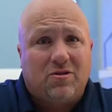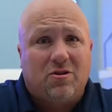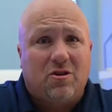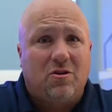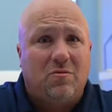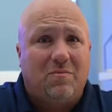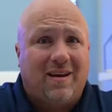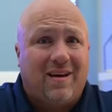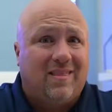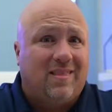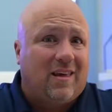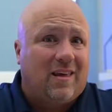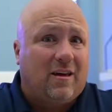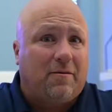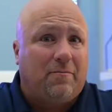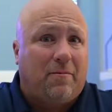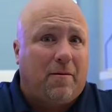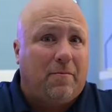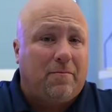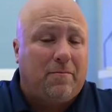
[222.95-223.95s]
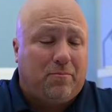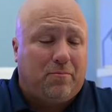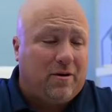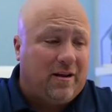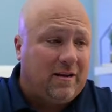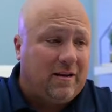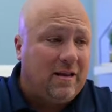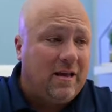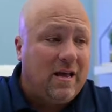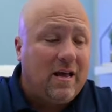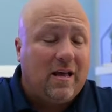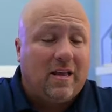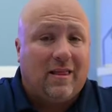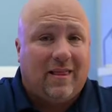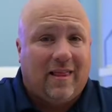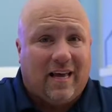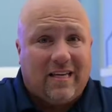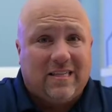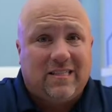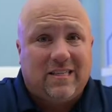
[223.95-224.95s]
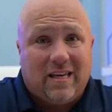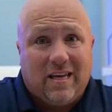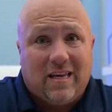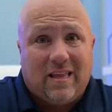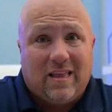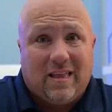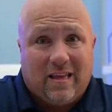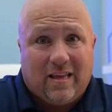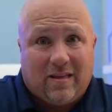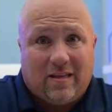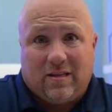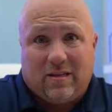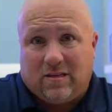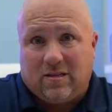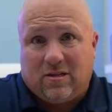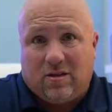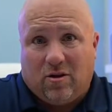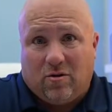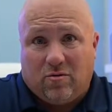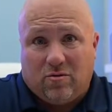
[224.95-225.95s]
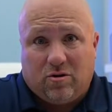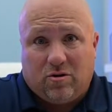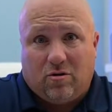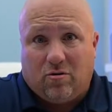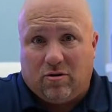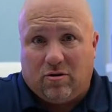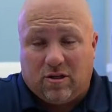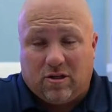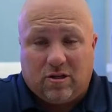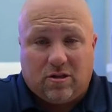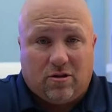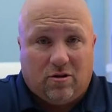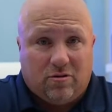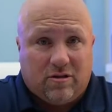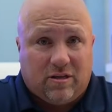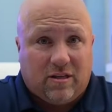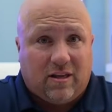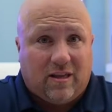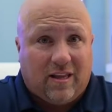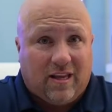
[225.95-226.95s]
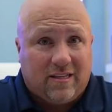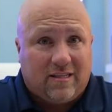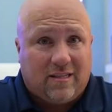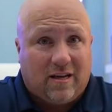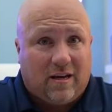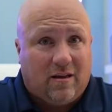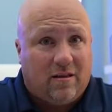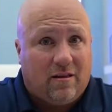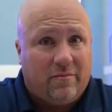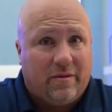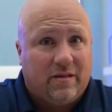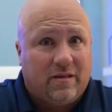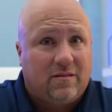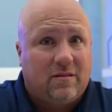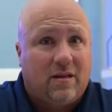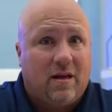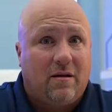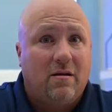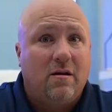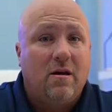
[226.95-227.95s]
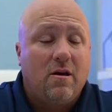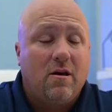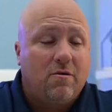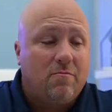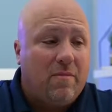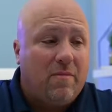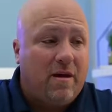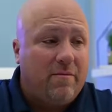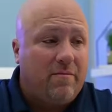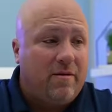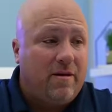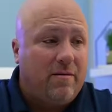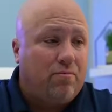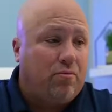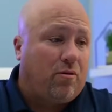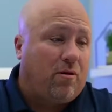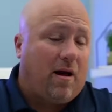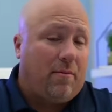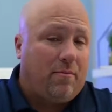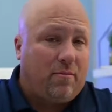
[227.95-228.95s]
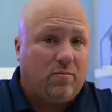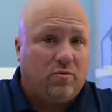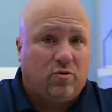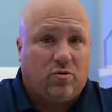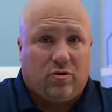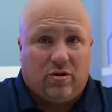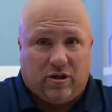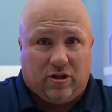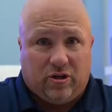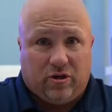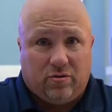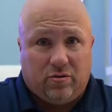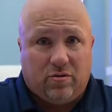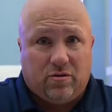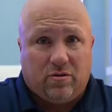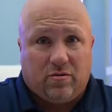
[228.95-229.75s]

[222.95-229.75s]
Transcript: so you might think about putting less in the disclosure or disclosing less elements that may be problems or issues,